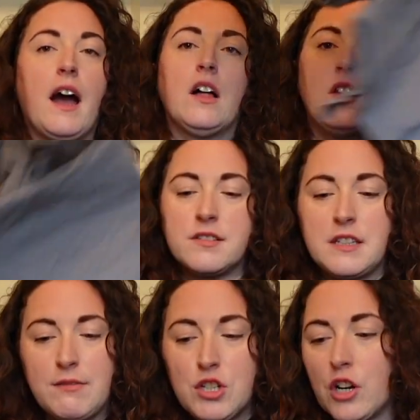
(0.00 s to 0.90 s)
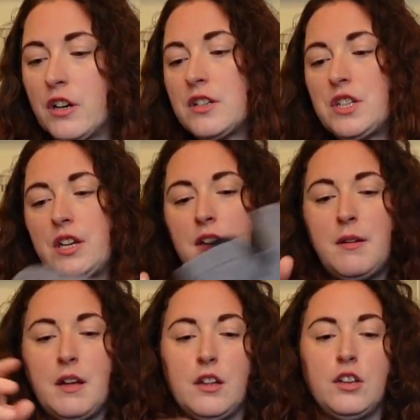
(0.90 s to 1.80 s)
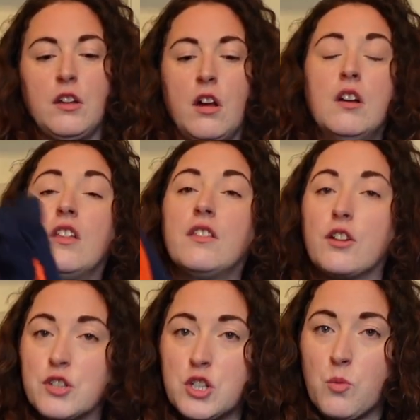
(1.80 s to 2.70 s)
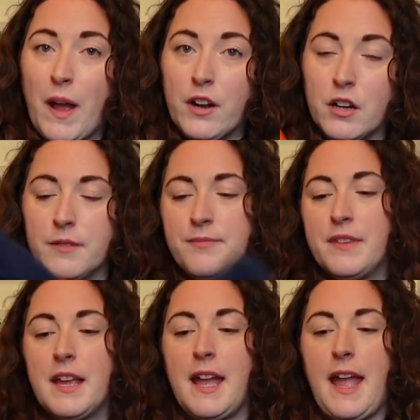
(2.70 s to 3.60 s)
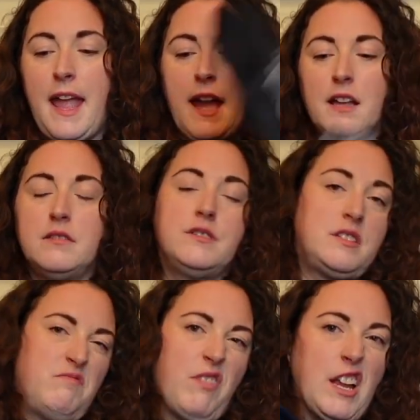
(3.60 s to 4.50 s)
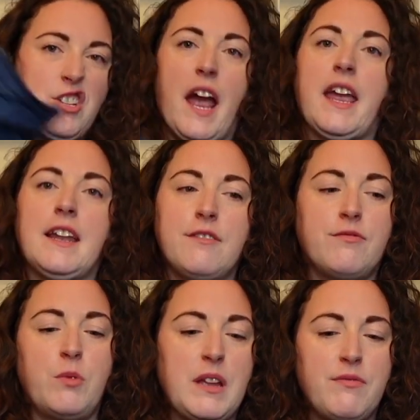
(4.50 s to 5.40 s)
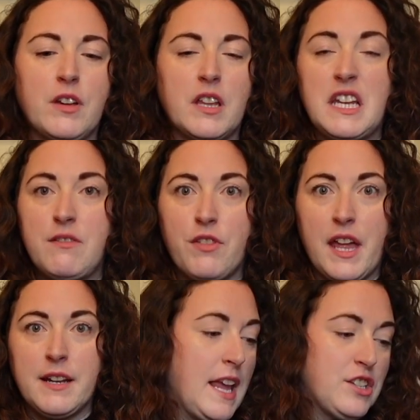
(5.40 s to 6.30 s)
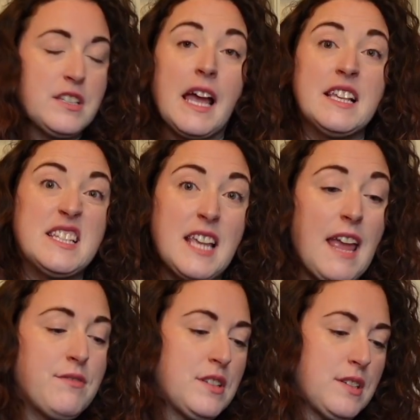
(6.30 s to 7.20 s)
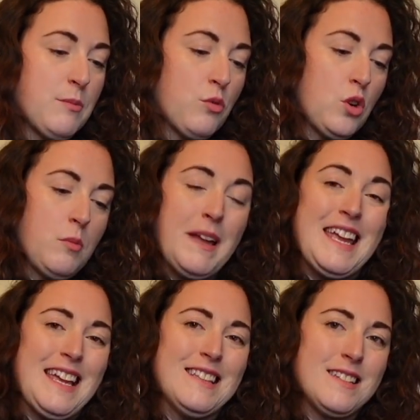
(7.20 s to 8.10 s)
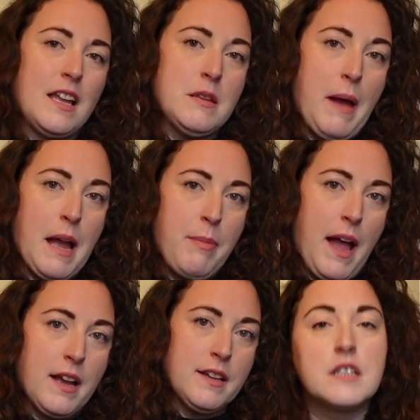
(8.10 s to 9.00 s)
a long sleeve shirt, their sweater, and rain jacket if we feel the need for that. It just saves some room inside the backpack.